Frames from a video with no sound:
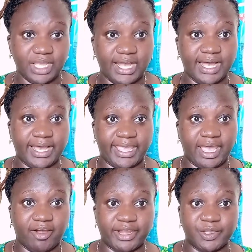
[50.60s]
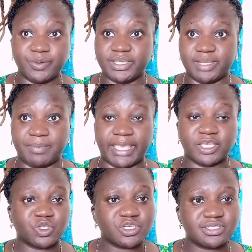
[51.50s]
hi, how are you? And I'm
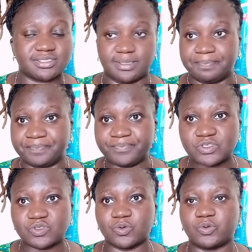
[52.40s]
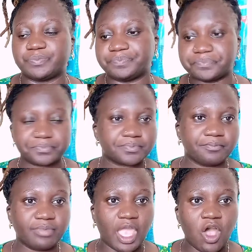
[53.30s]
like, good, so
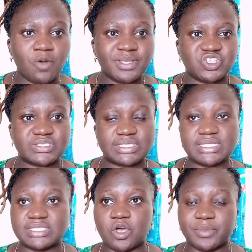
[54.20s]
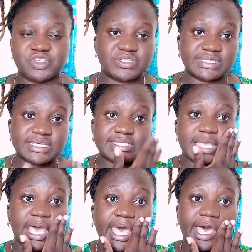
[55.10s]
how much is this? How much is this?
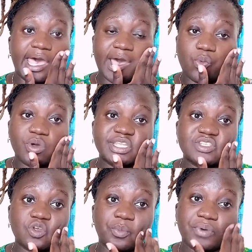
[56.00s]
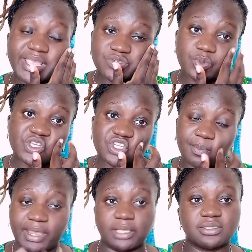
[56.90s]
What is your price range? And
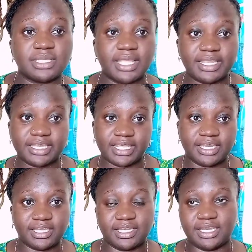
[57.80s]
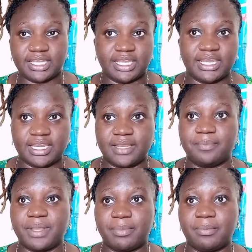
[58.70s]
I'm like, blah, blah,
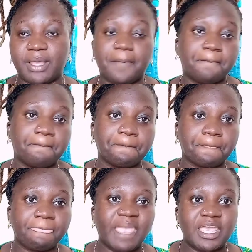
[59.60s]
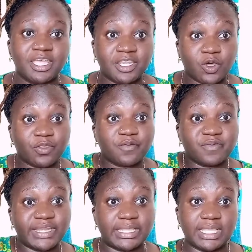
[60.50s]
blah. Now, the
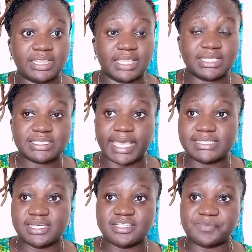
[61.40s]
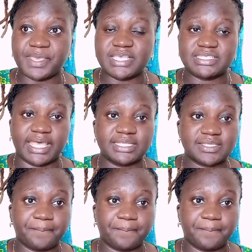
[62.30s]
funny thing that this guy tells me is that